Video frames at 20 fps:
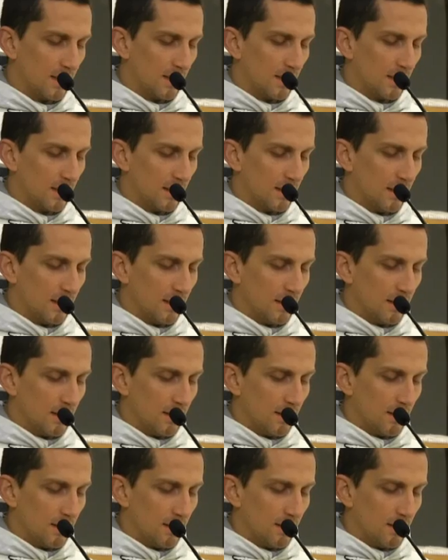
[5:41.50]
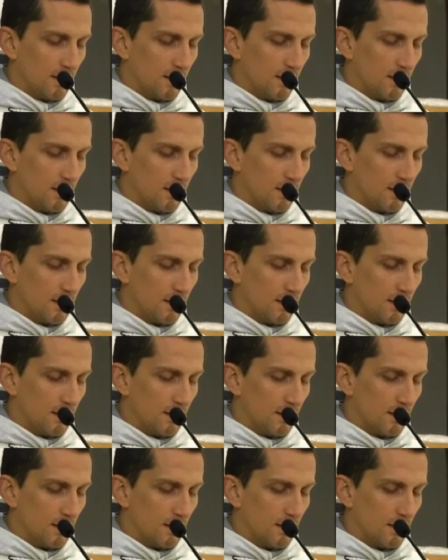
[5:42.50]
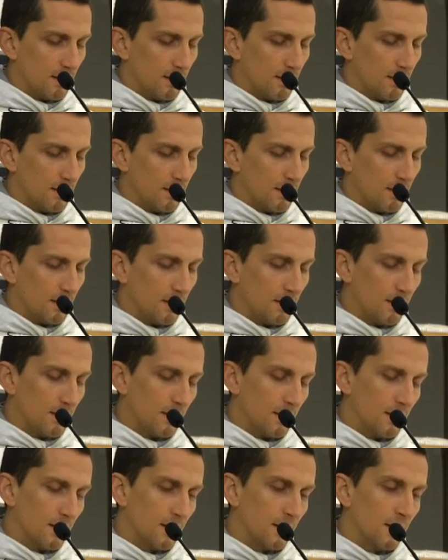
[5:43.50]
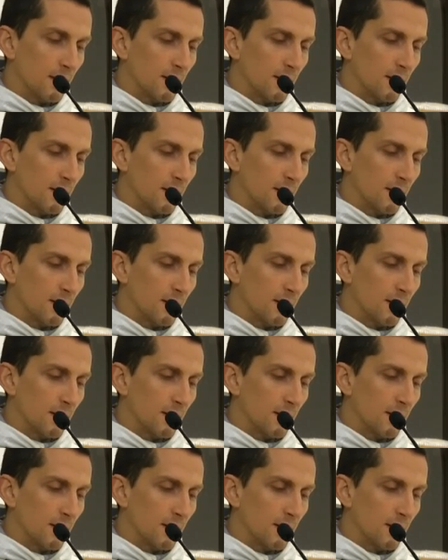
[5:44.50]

(no one is talking)